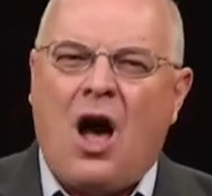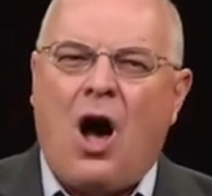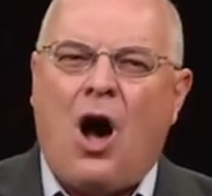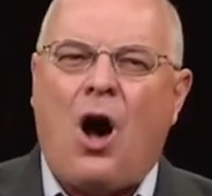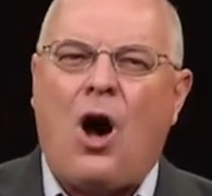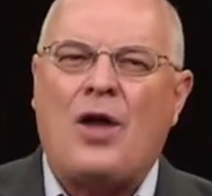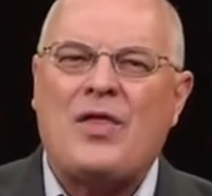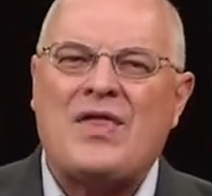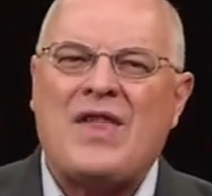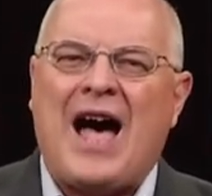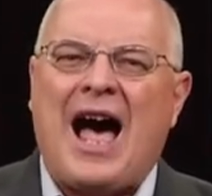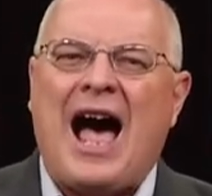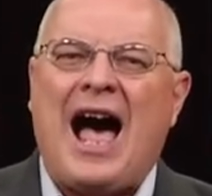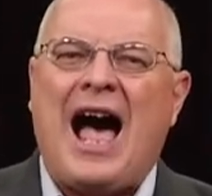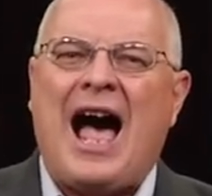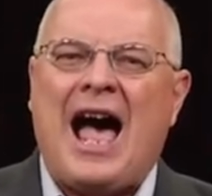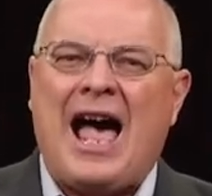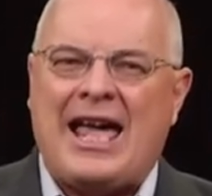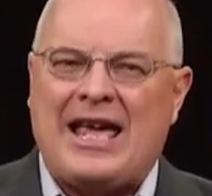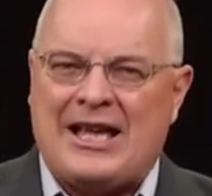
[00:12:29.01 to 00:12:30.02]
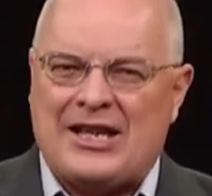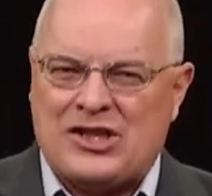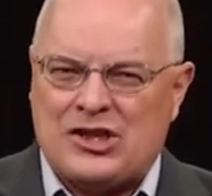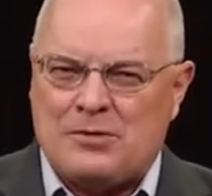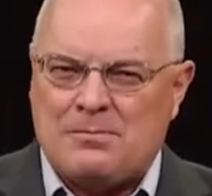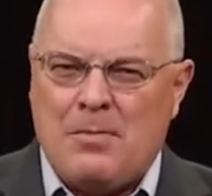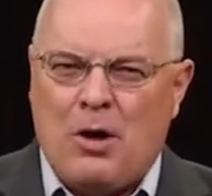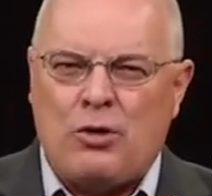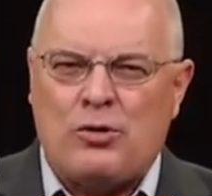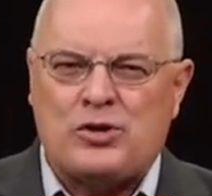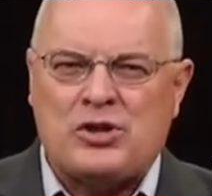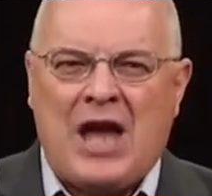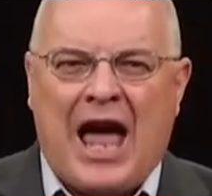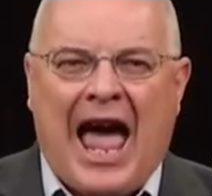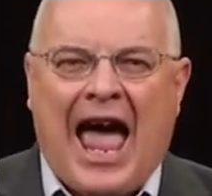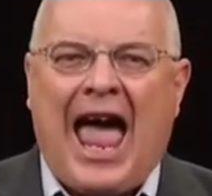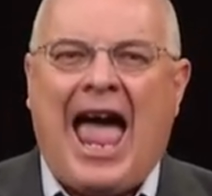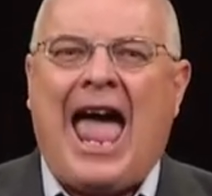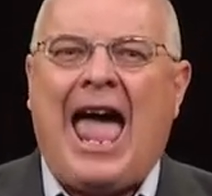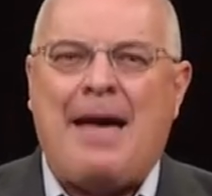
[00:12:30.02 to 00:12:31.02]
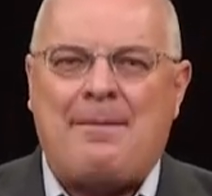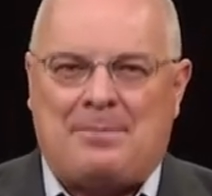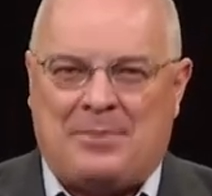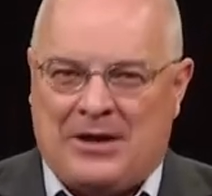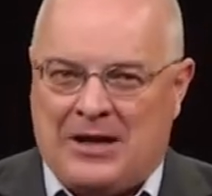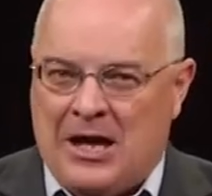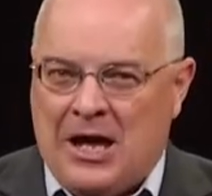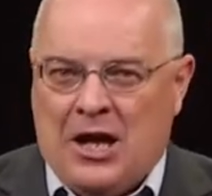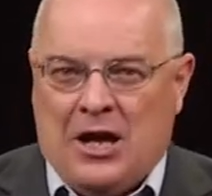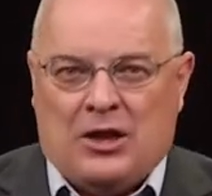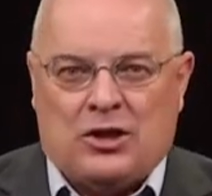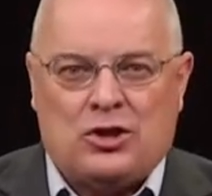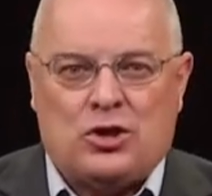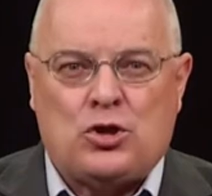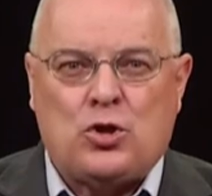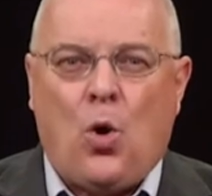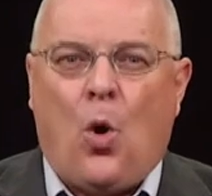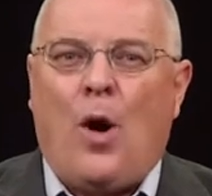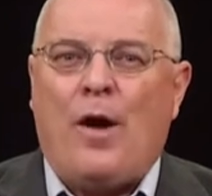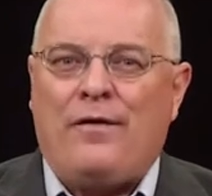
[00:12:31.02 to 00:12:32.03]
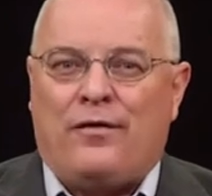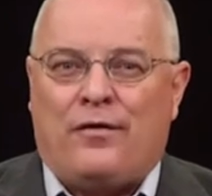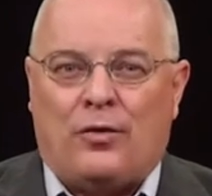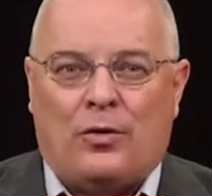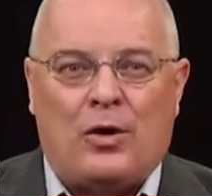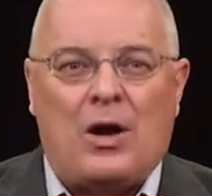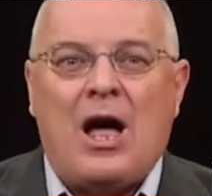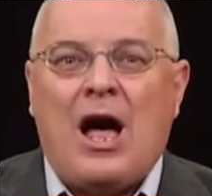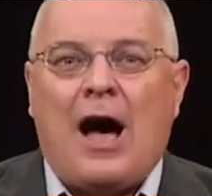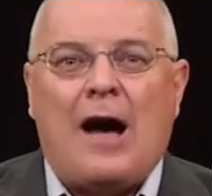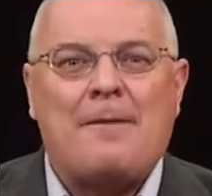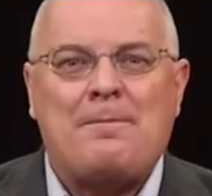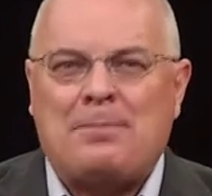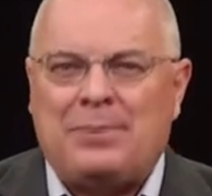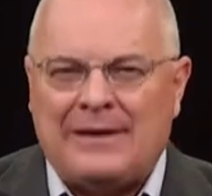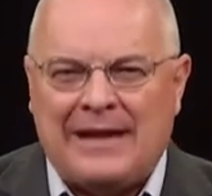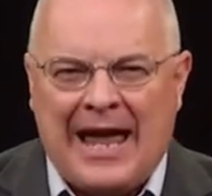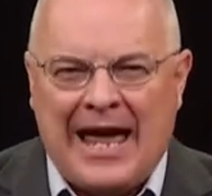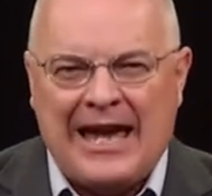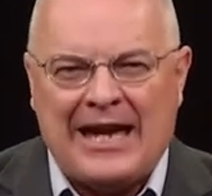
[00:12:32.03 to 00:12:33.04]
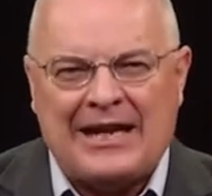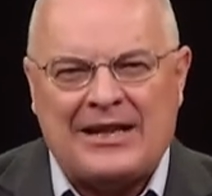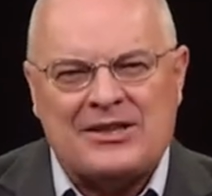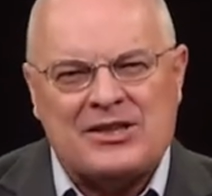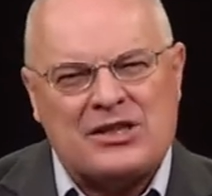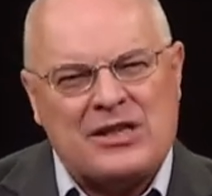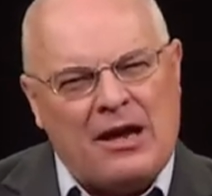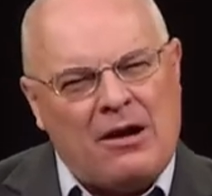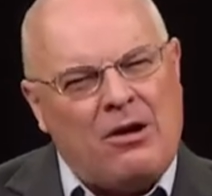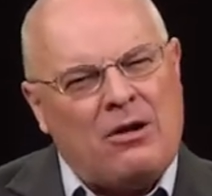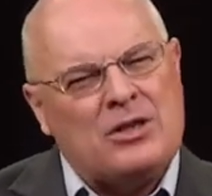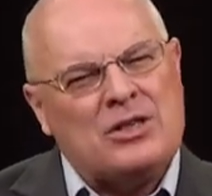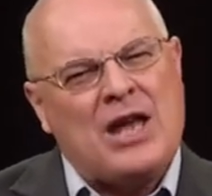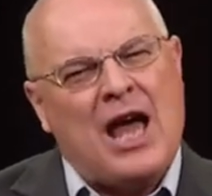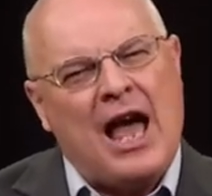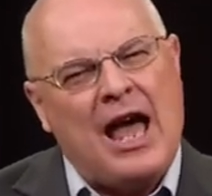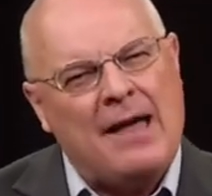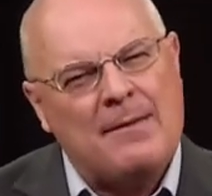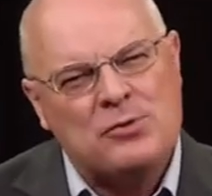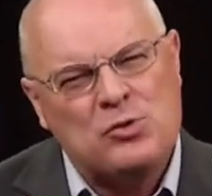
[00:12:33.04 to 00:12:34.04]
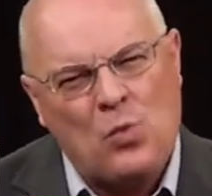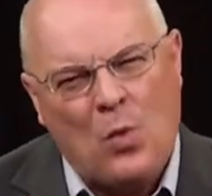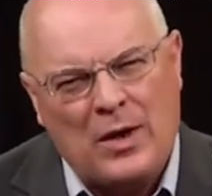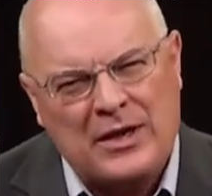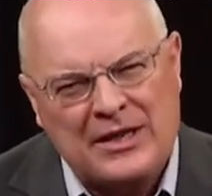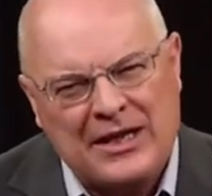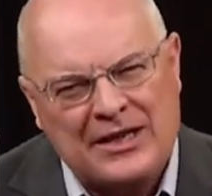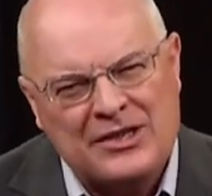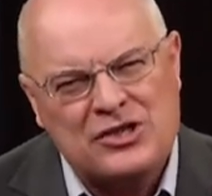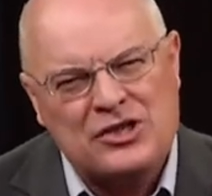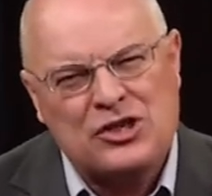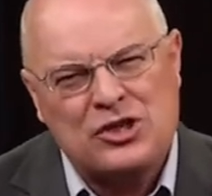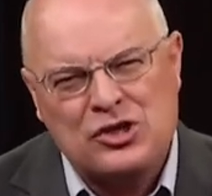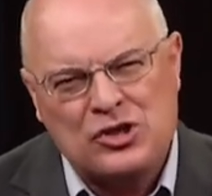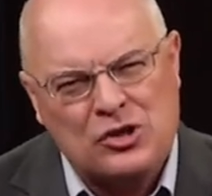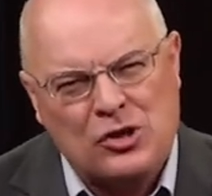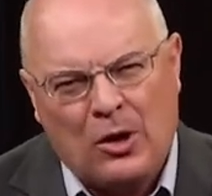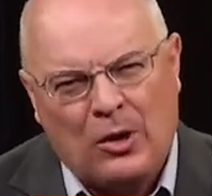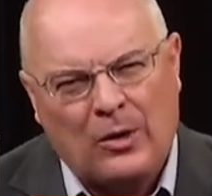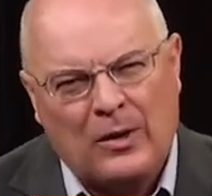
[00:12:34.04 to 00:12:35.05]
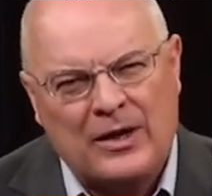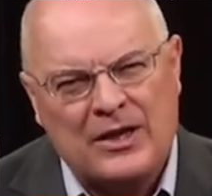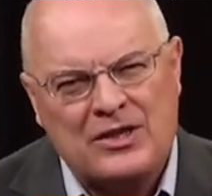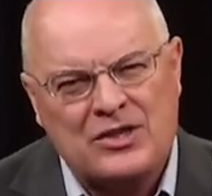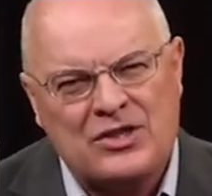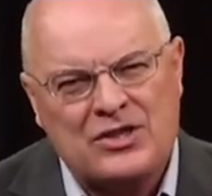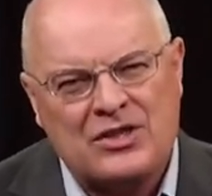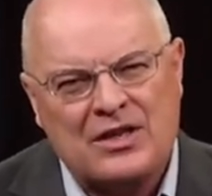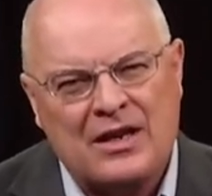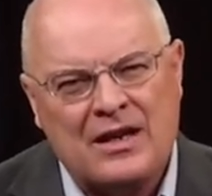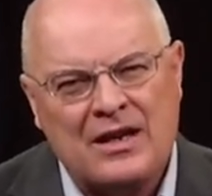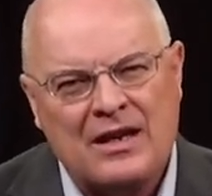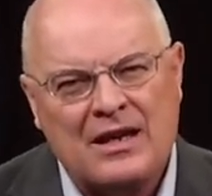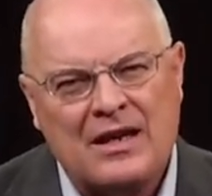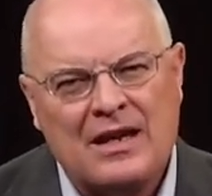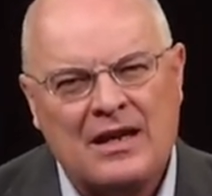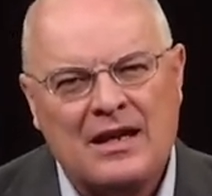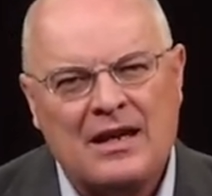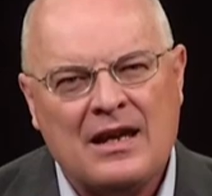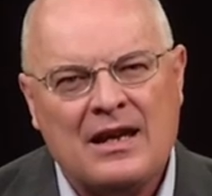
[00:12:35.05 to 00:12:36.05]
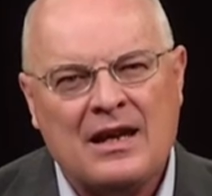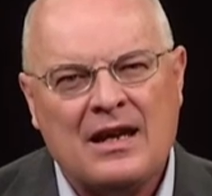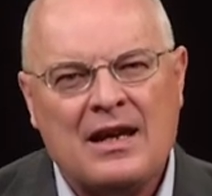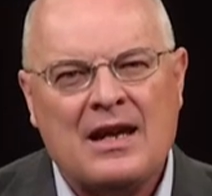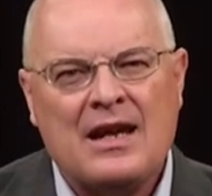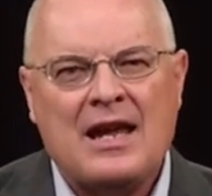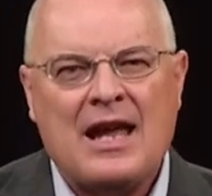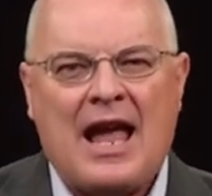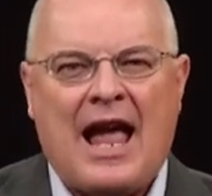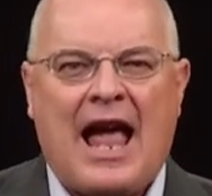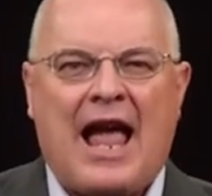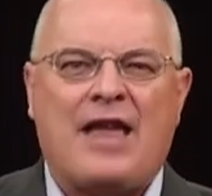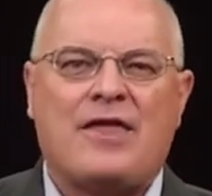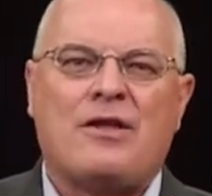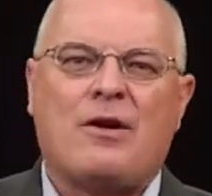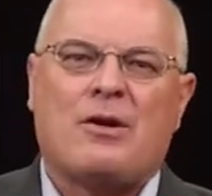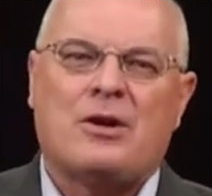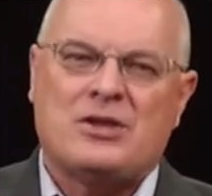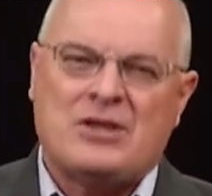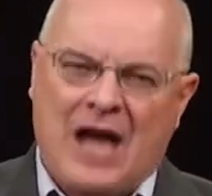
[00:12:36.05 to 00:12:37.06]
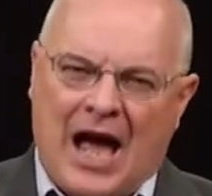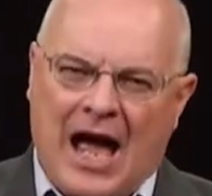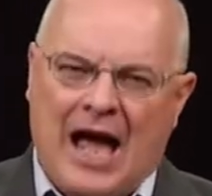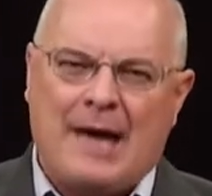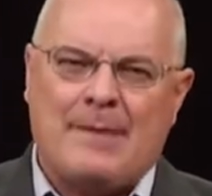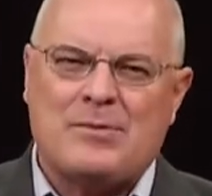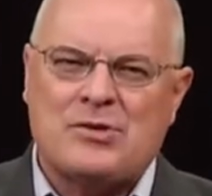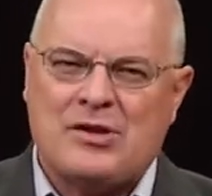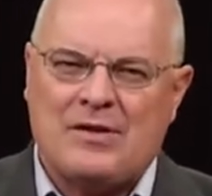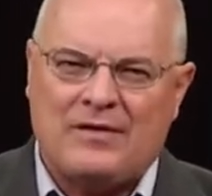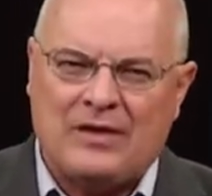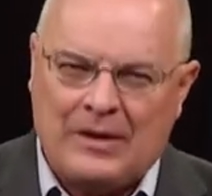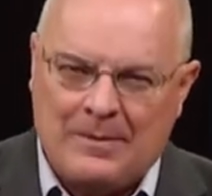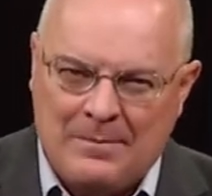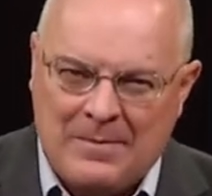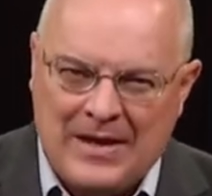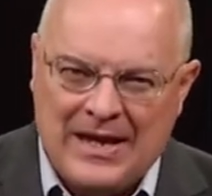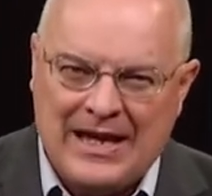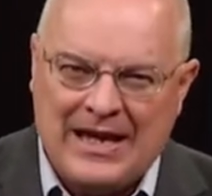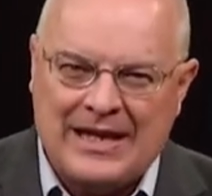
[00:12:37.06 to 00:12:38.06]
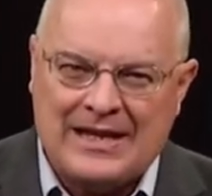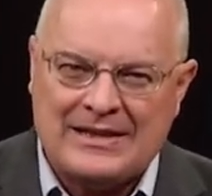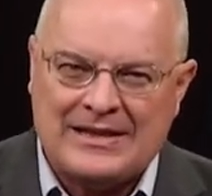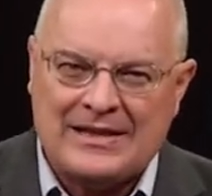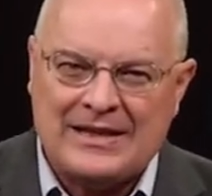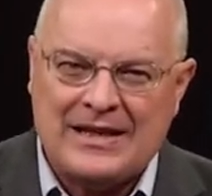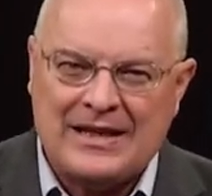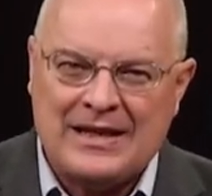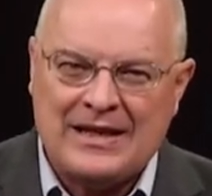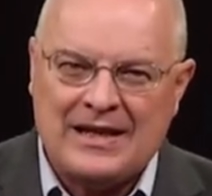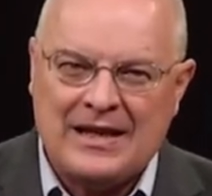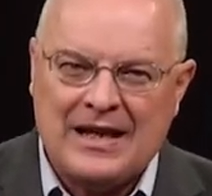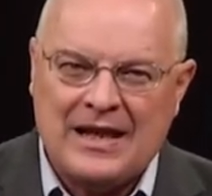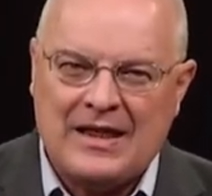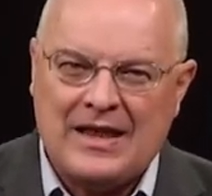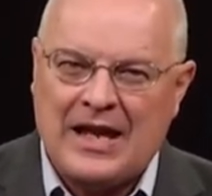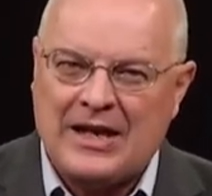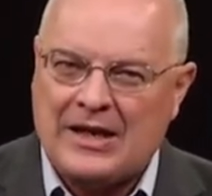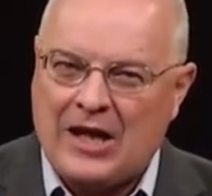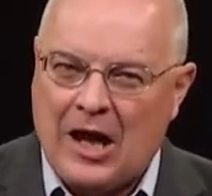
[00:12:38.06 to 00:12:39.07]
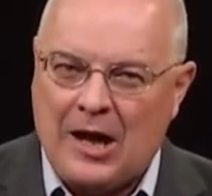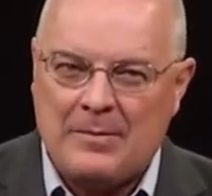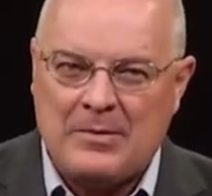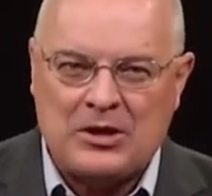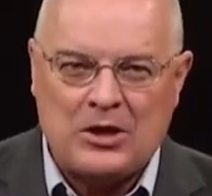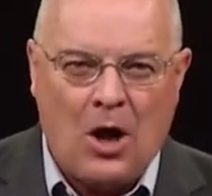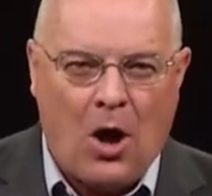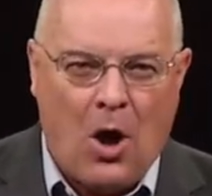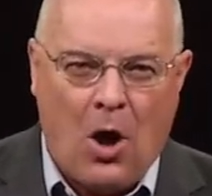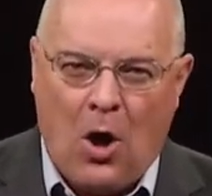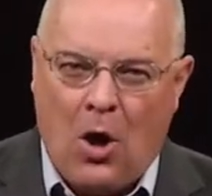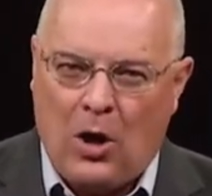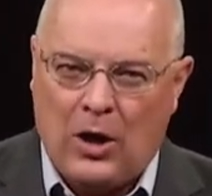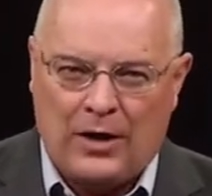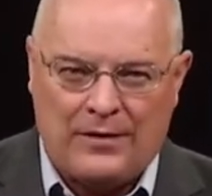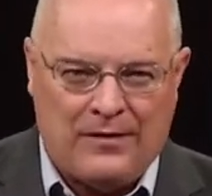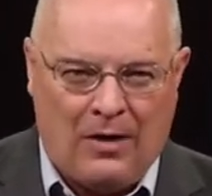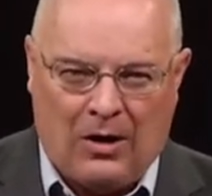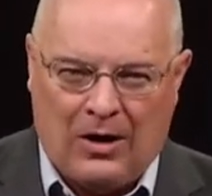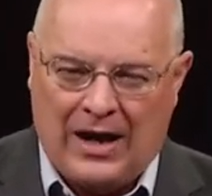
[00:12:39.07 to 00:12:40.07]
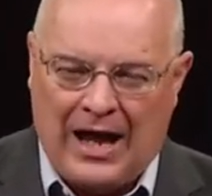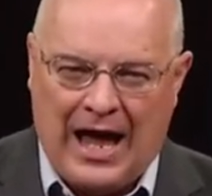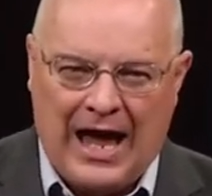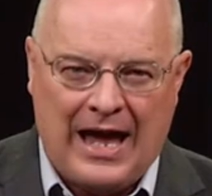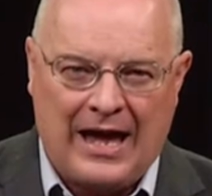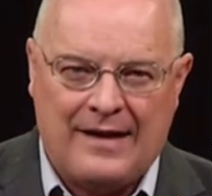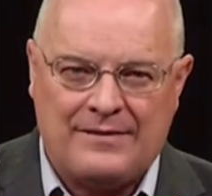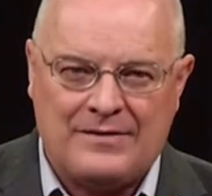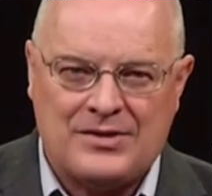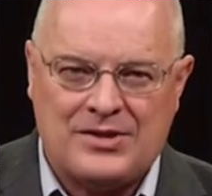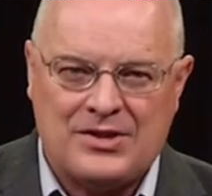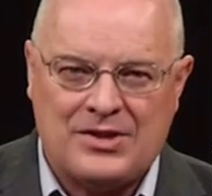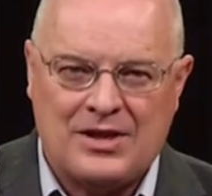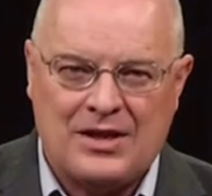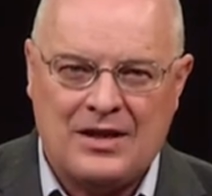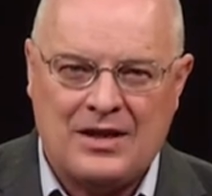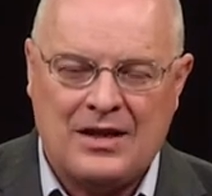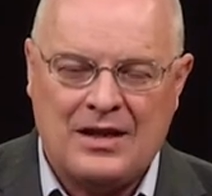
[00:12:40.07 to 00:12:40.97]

on the highest, most happy, joyful of planes. There are times one gets discouraged, and there are times of lament that come into all of our lives.